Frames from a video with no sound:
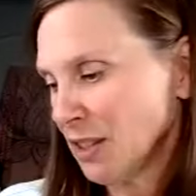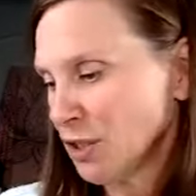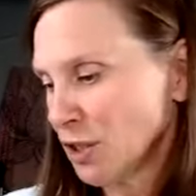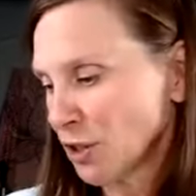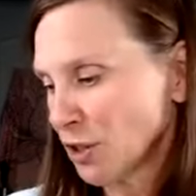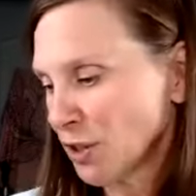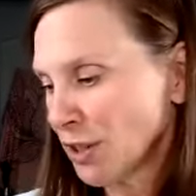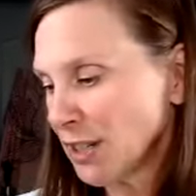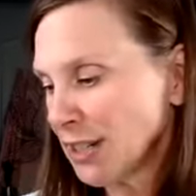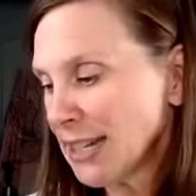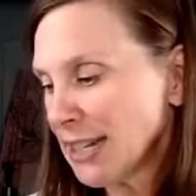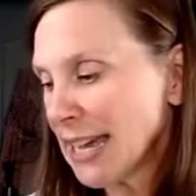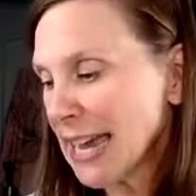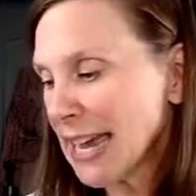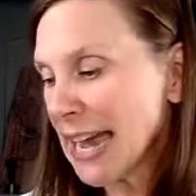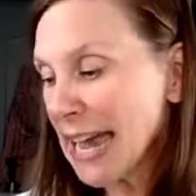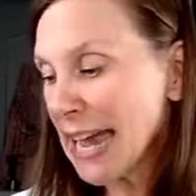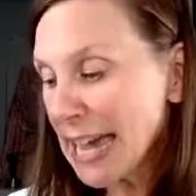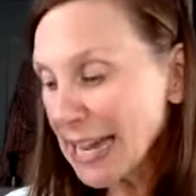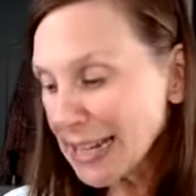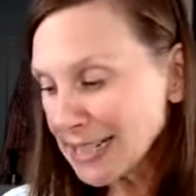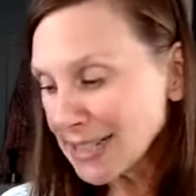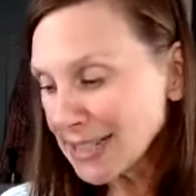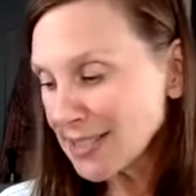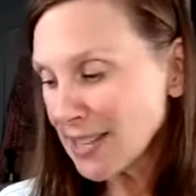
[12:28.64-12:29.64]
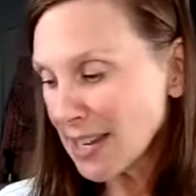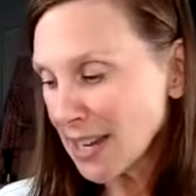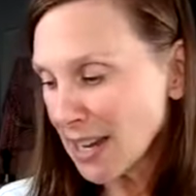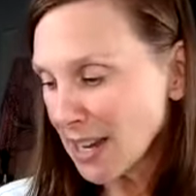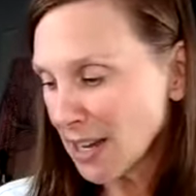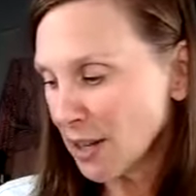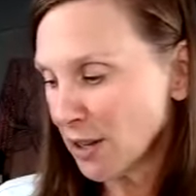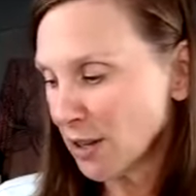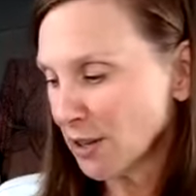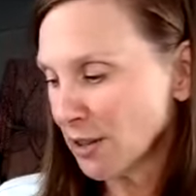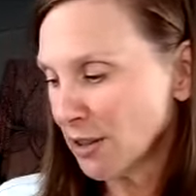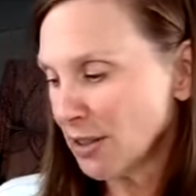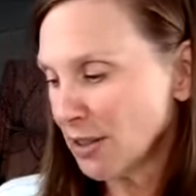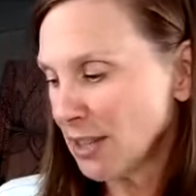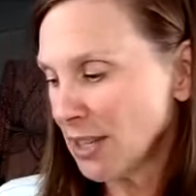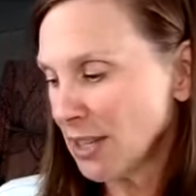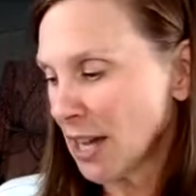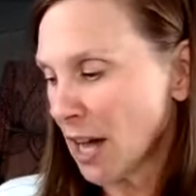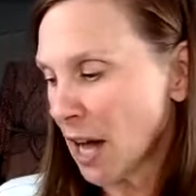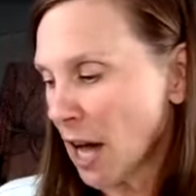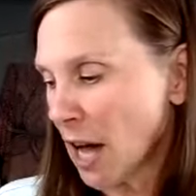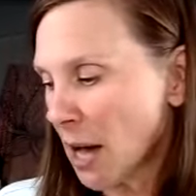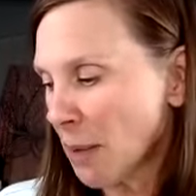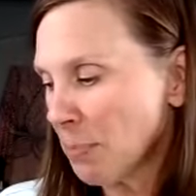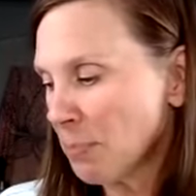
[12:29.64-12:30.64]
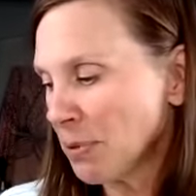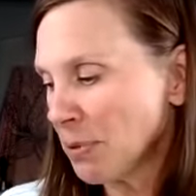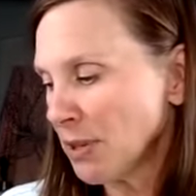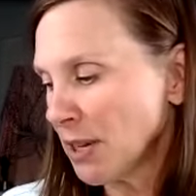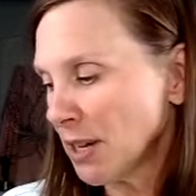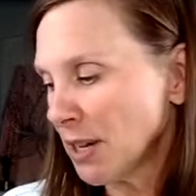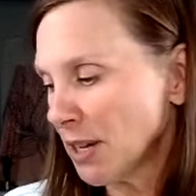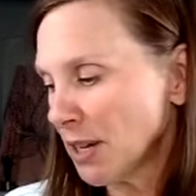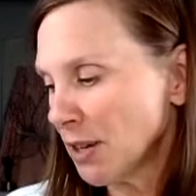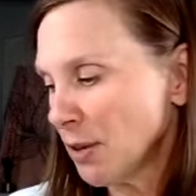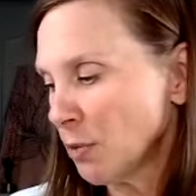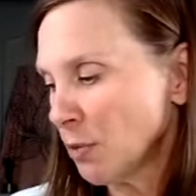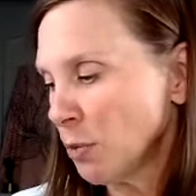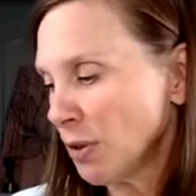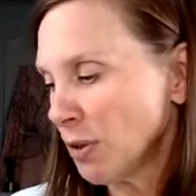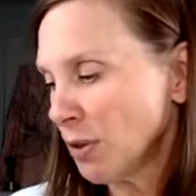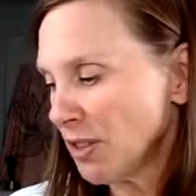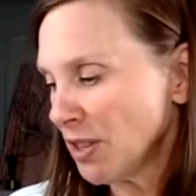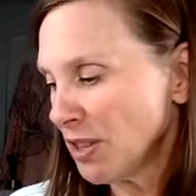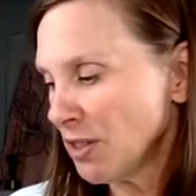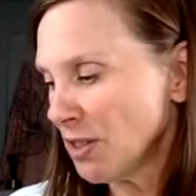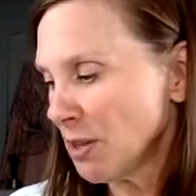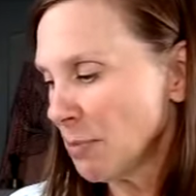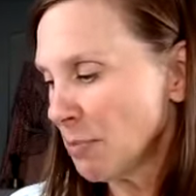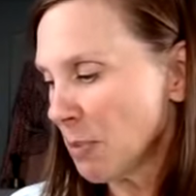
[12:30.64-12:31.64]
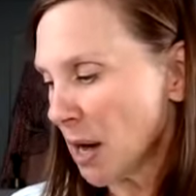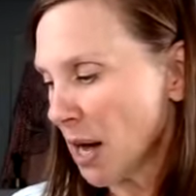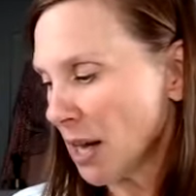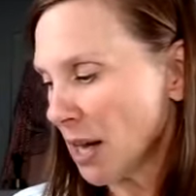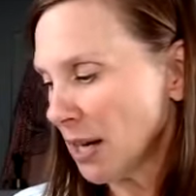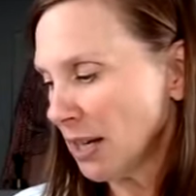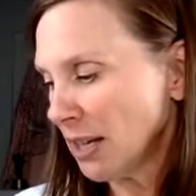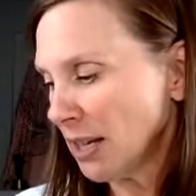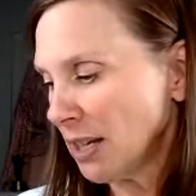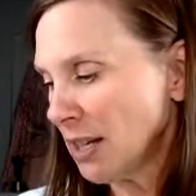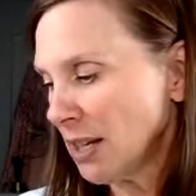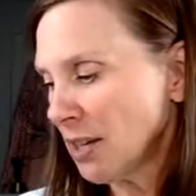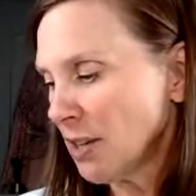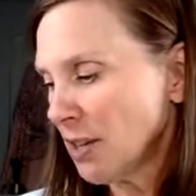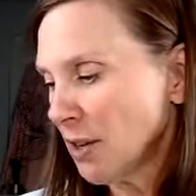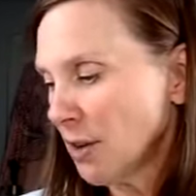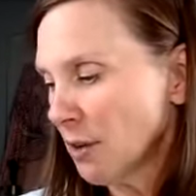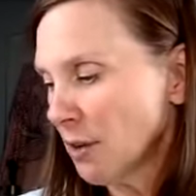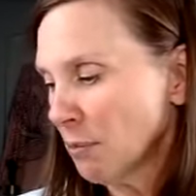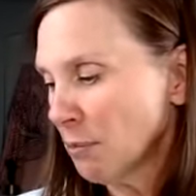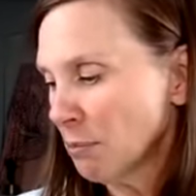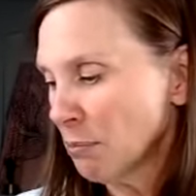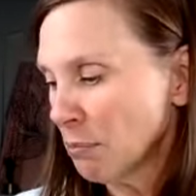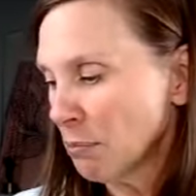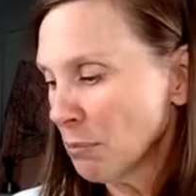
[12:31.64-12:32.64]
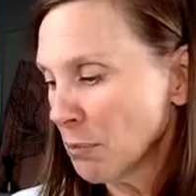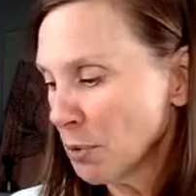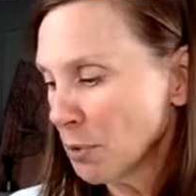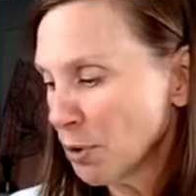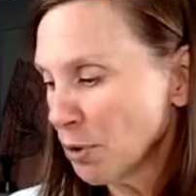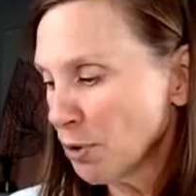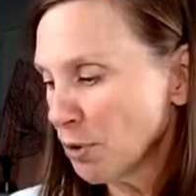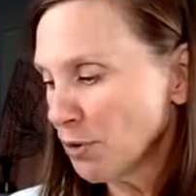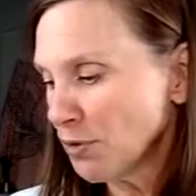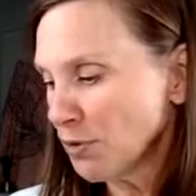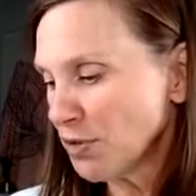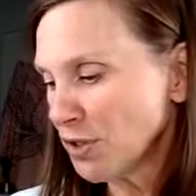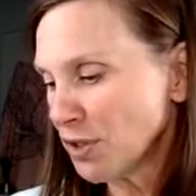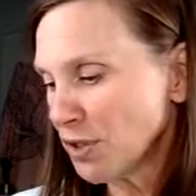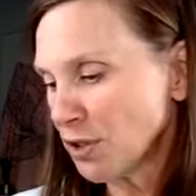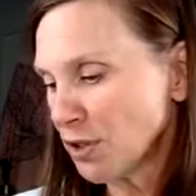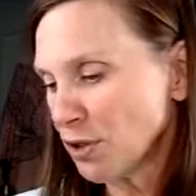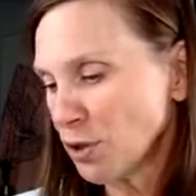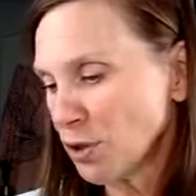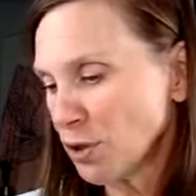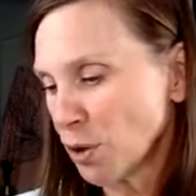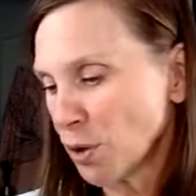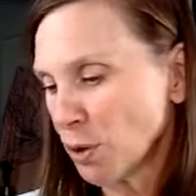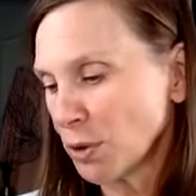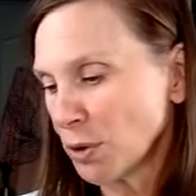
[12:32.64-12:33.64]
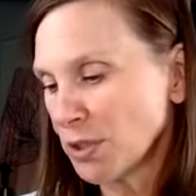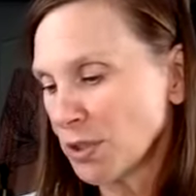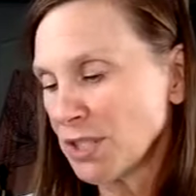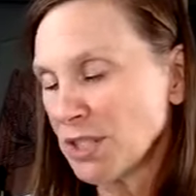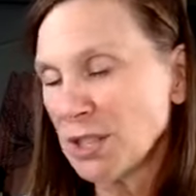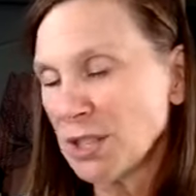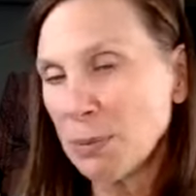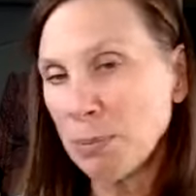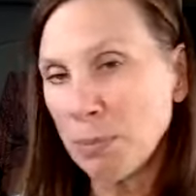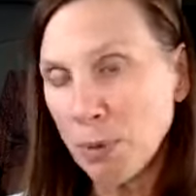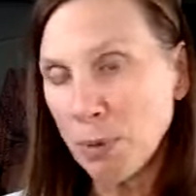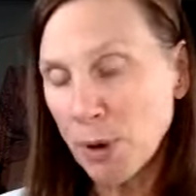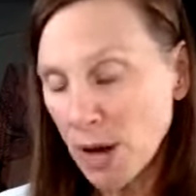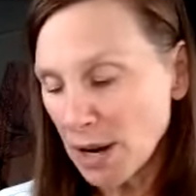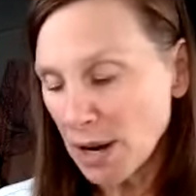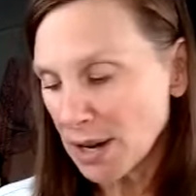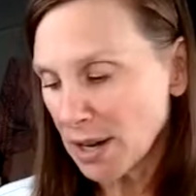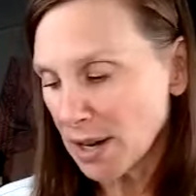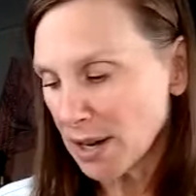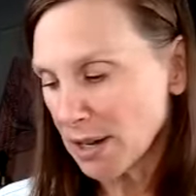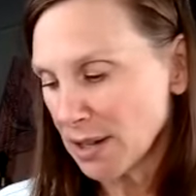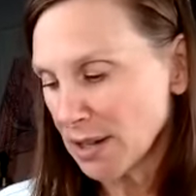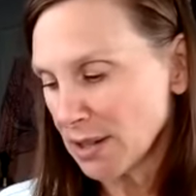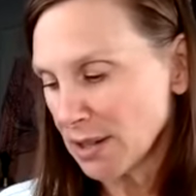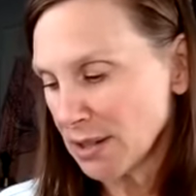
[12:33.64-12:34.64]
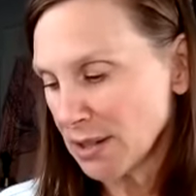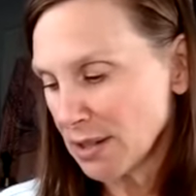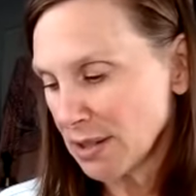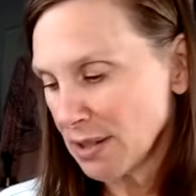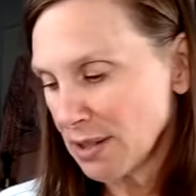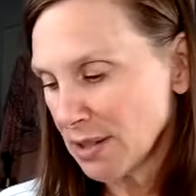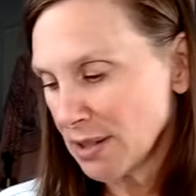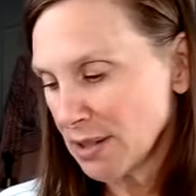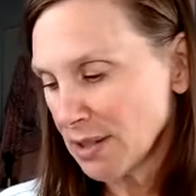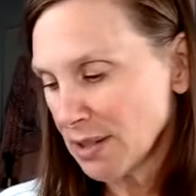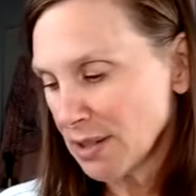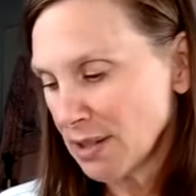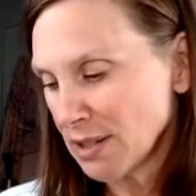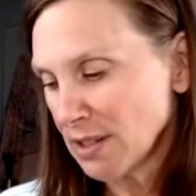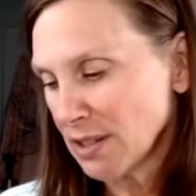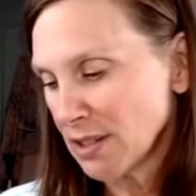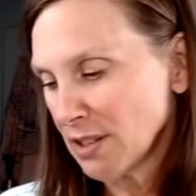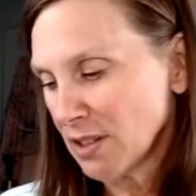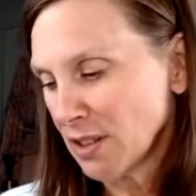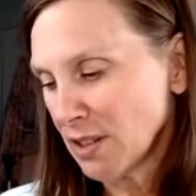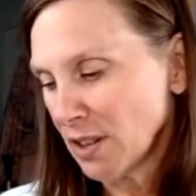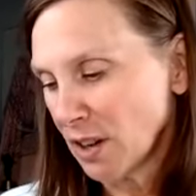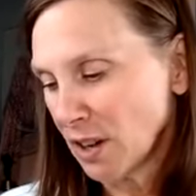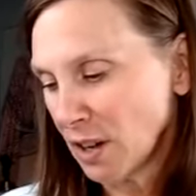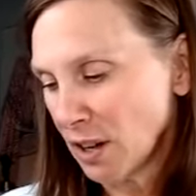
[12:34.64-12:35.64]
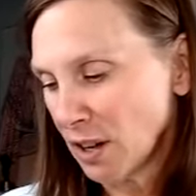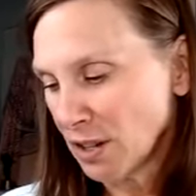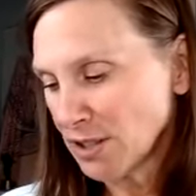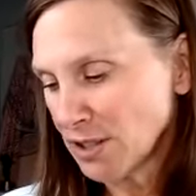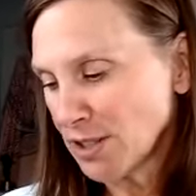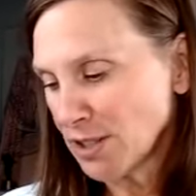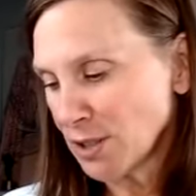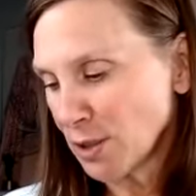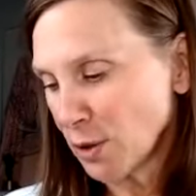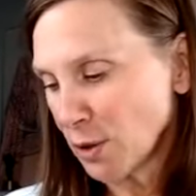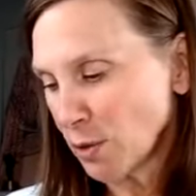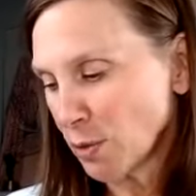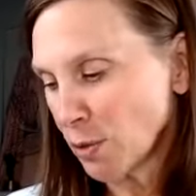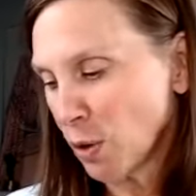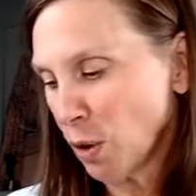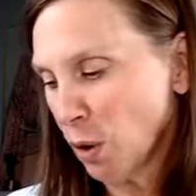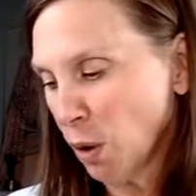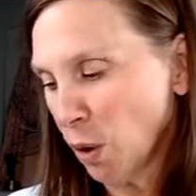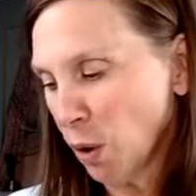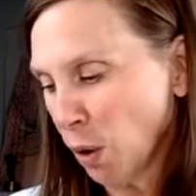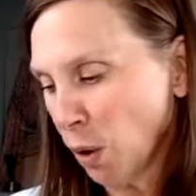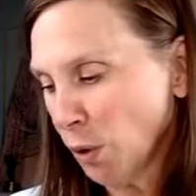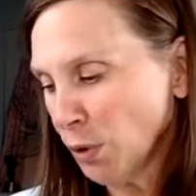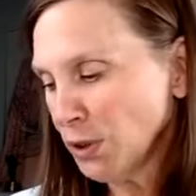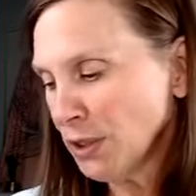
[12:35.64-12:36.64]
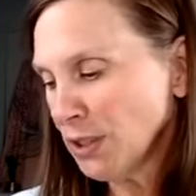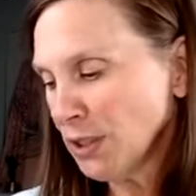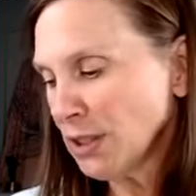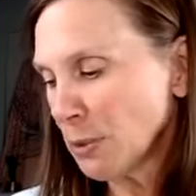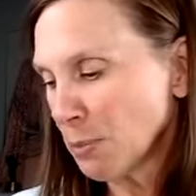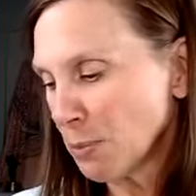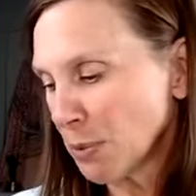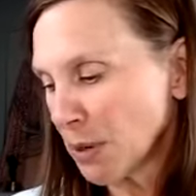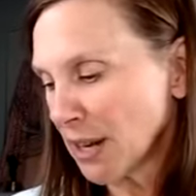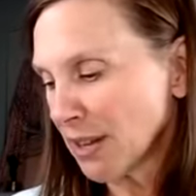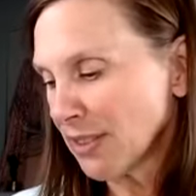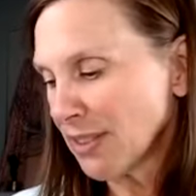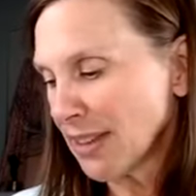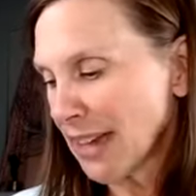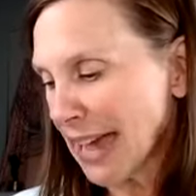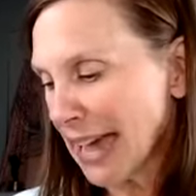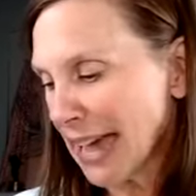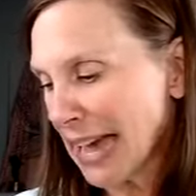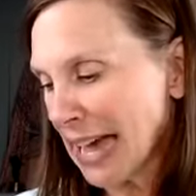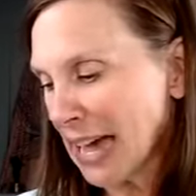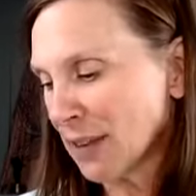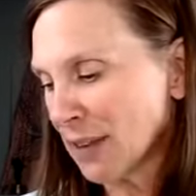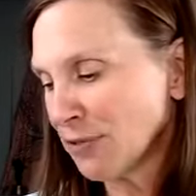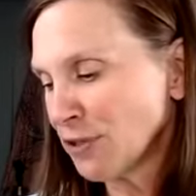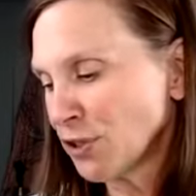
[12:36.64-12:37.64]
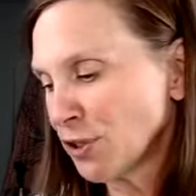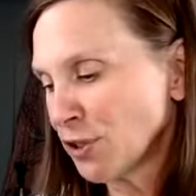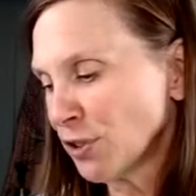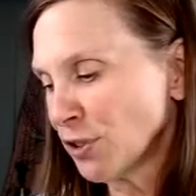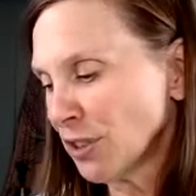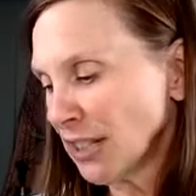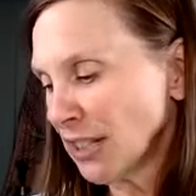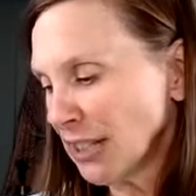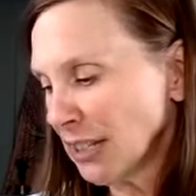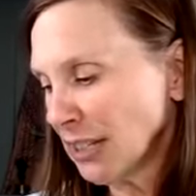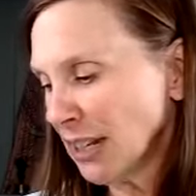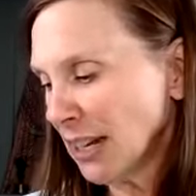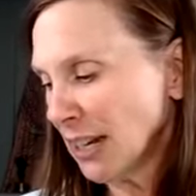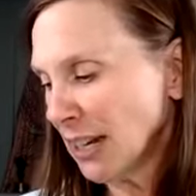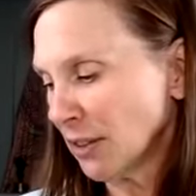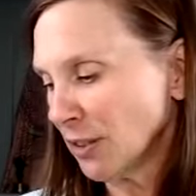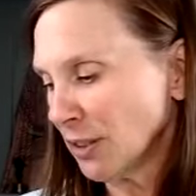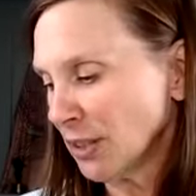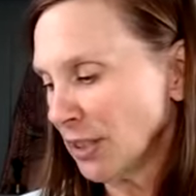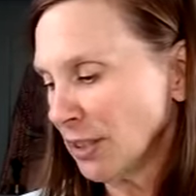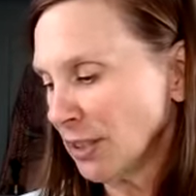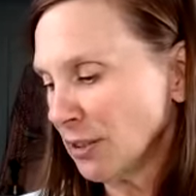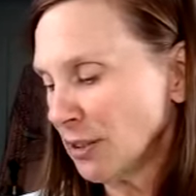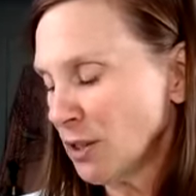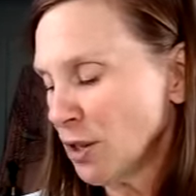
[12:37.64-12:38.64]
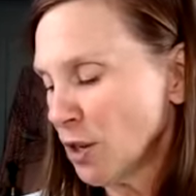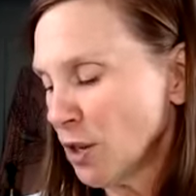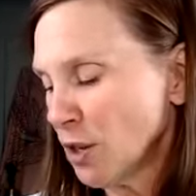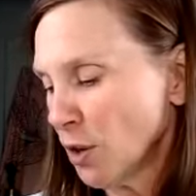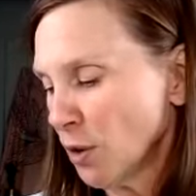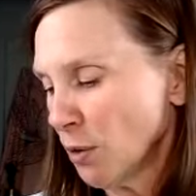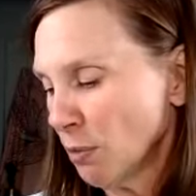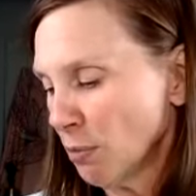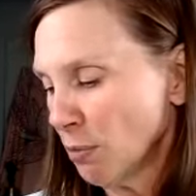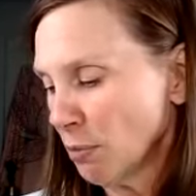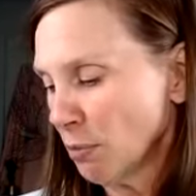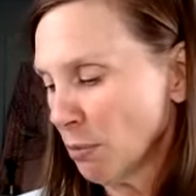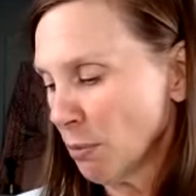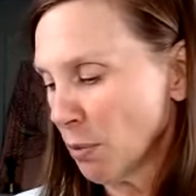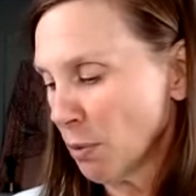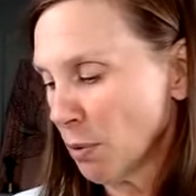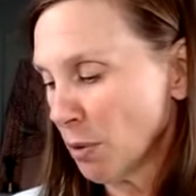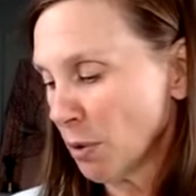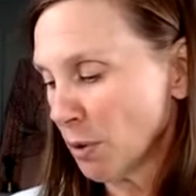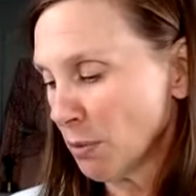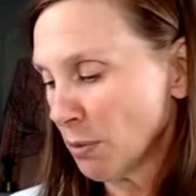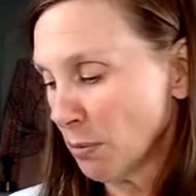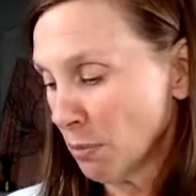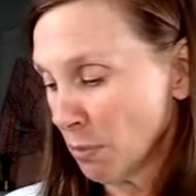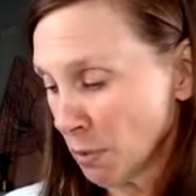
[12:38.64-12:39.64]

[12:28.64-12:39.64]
During exhale, the apana within the body moves towards the prana. Also, holding the breath after inhaling moves